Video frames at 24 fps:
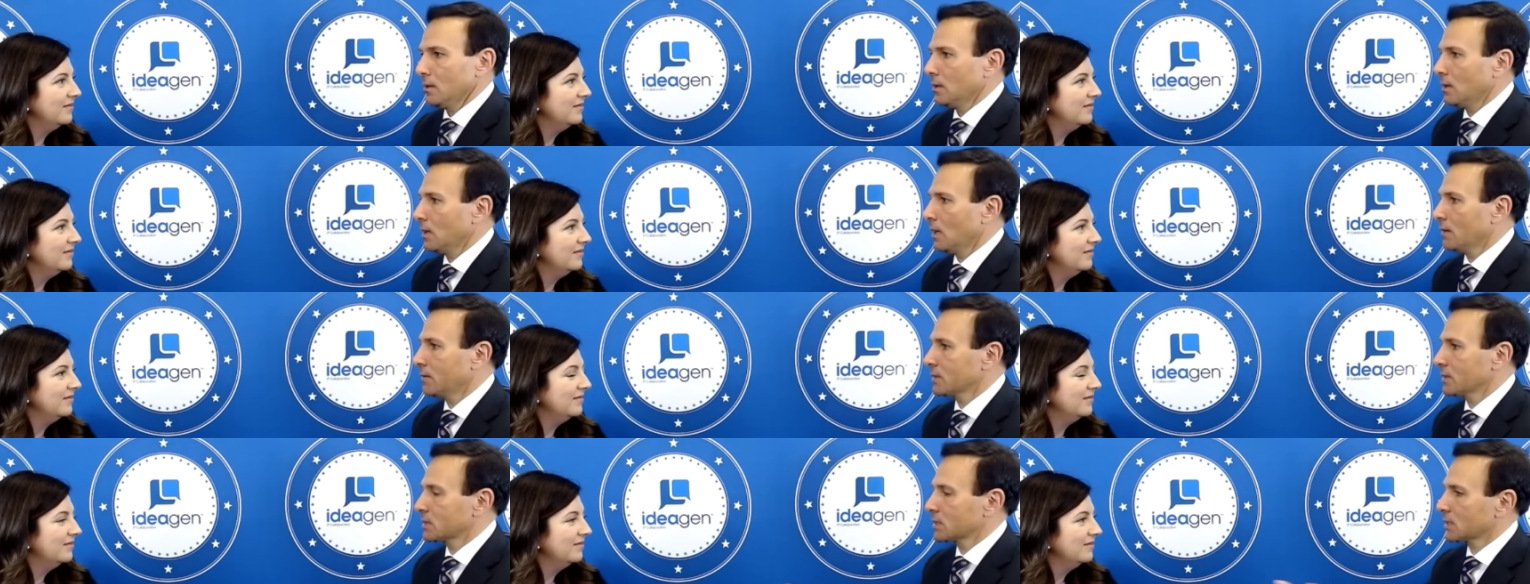
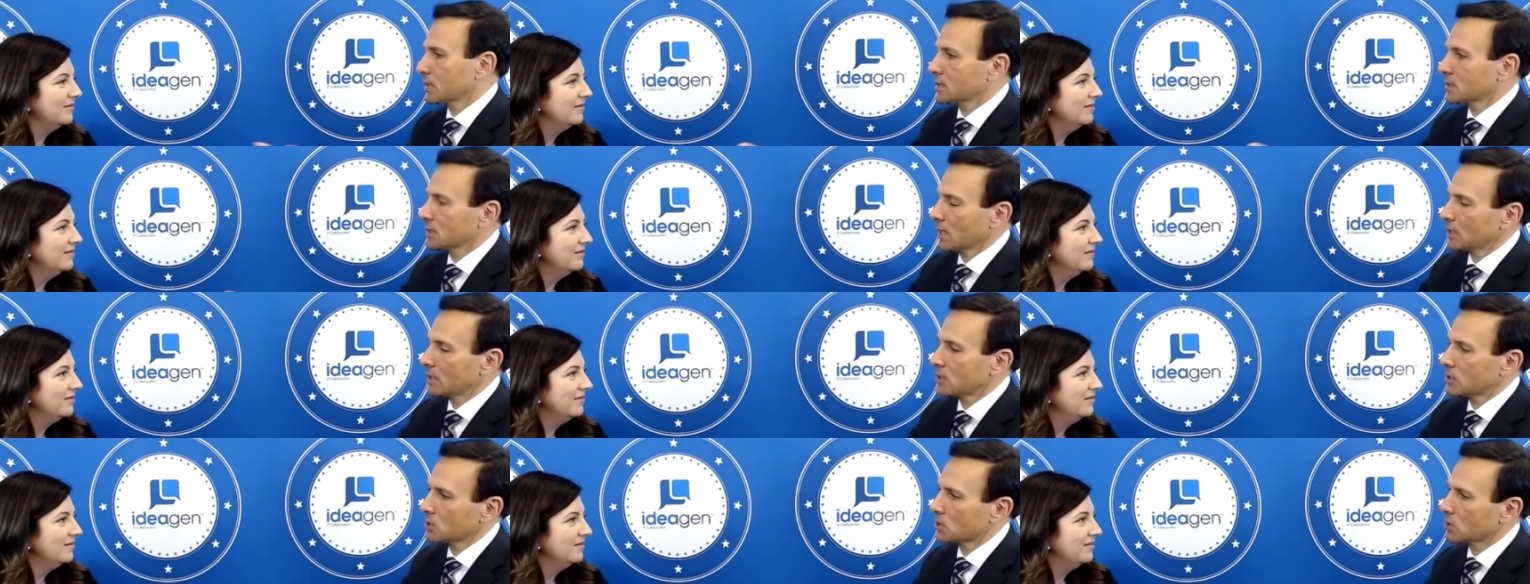Speaker 1: of a
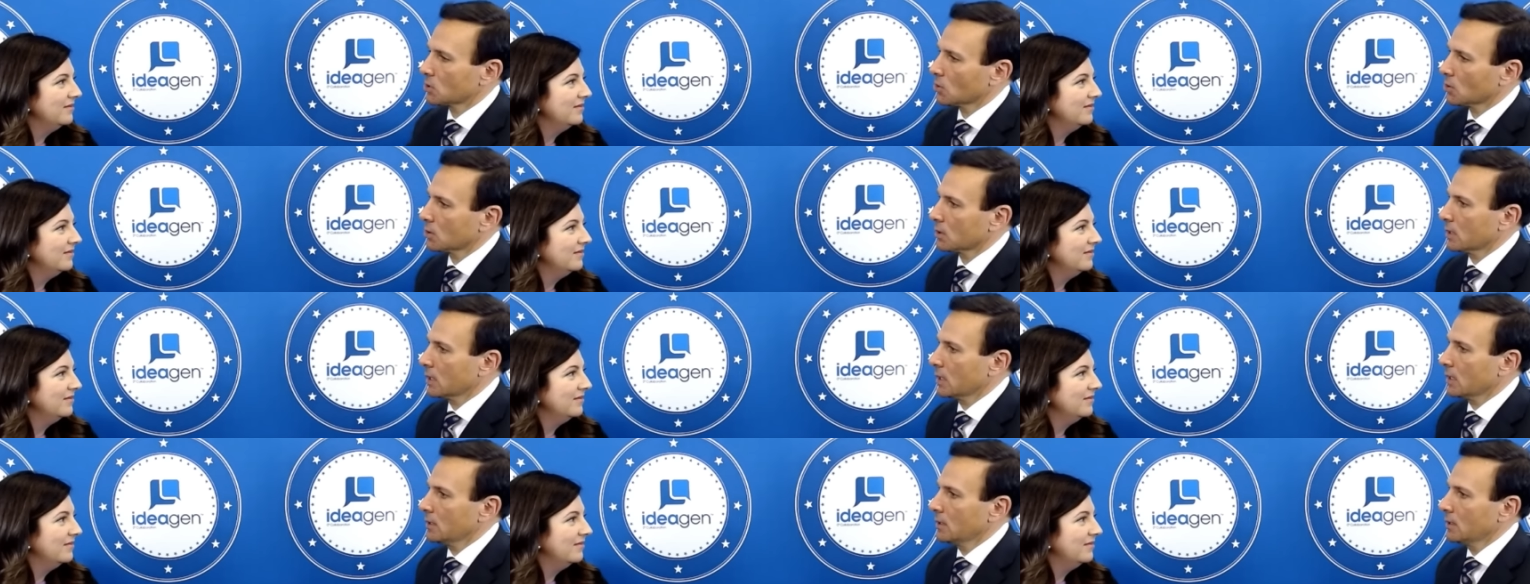success
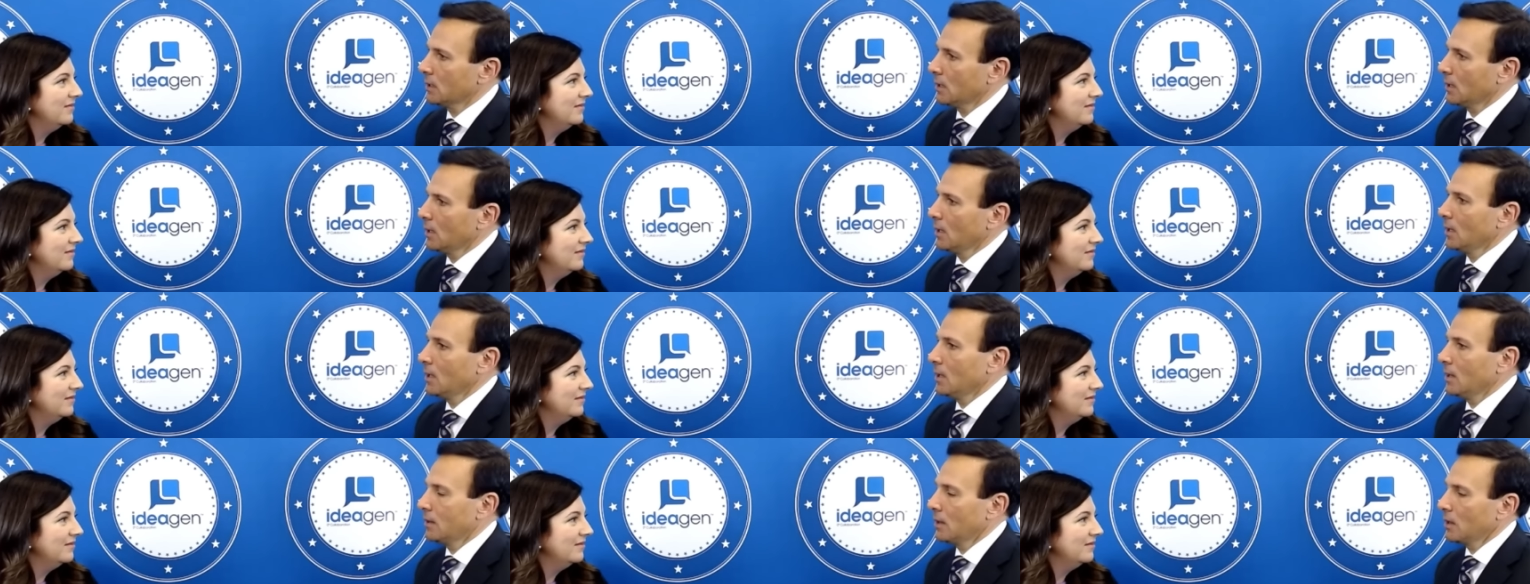story
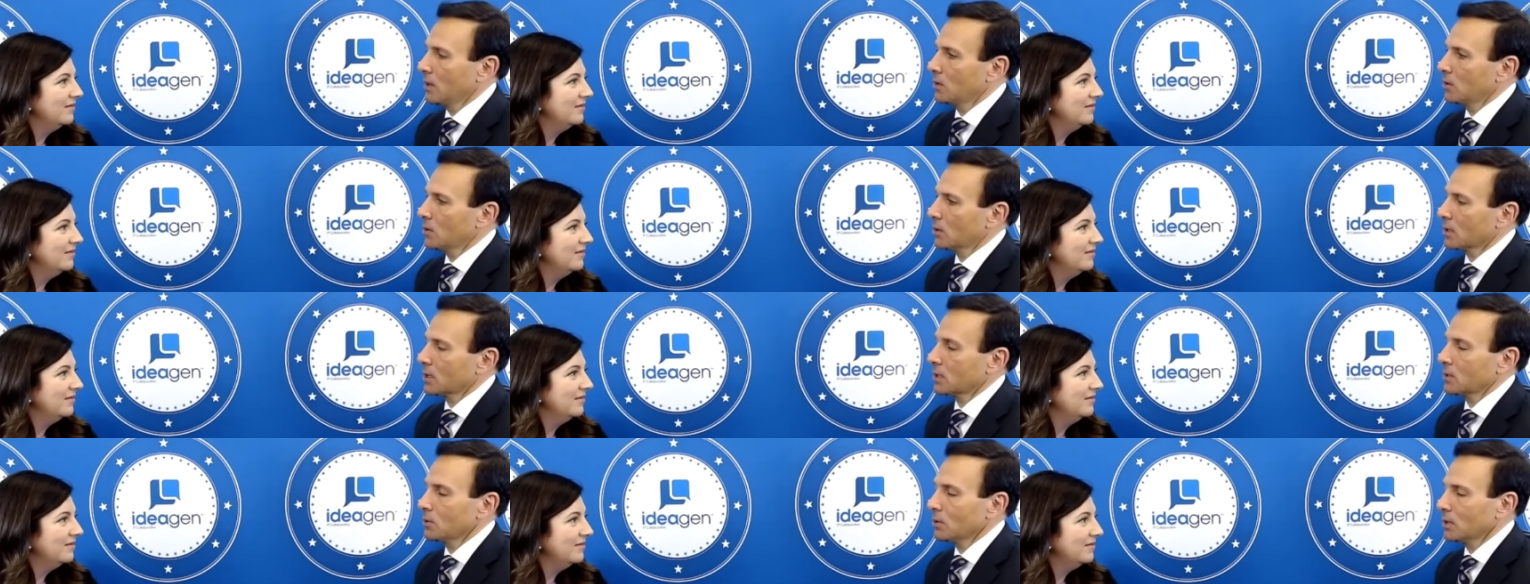that
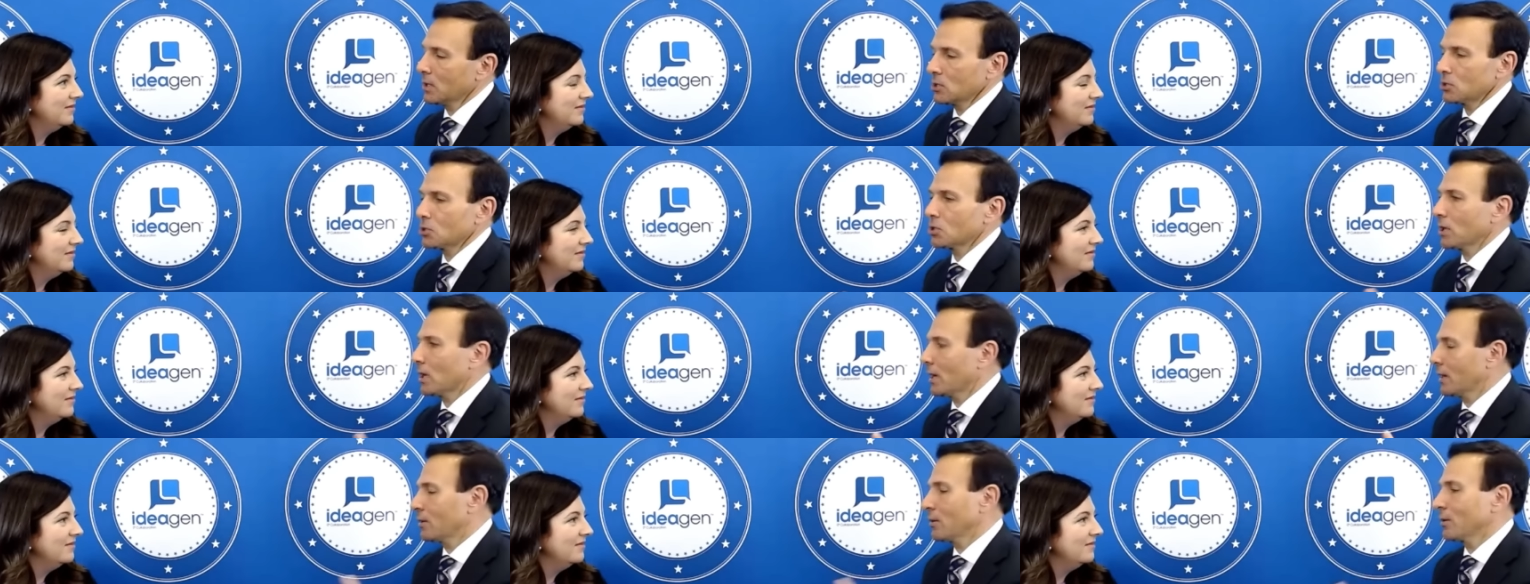you're you can share?